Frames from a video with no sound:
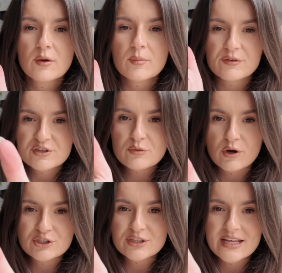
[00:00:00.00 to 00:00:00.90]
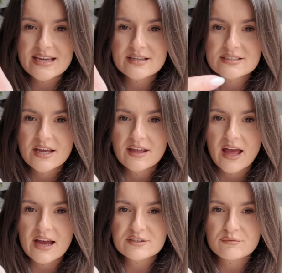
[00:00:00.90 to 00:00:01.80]
But if you're watching this,
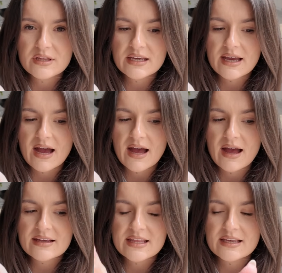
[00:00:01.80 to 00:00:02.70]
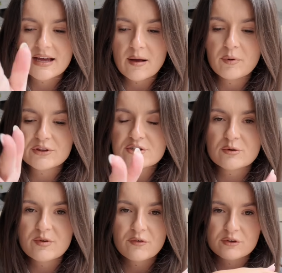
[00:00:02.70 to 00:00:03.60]
I think I'll put this
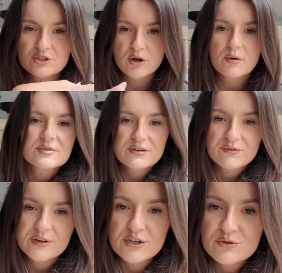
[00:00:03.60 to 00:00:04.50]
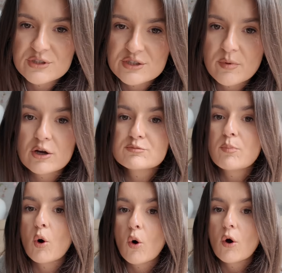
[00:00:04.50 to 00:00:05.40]
up before the show home's even finished, which is boss,
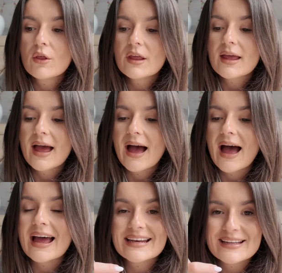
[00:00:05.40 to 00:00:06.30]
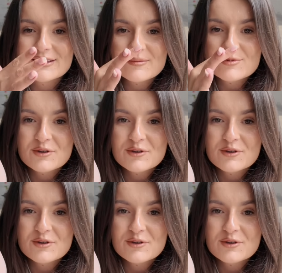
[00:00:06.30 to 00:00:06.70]
but I need them.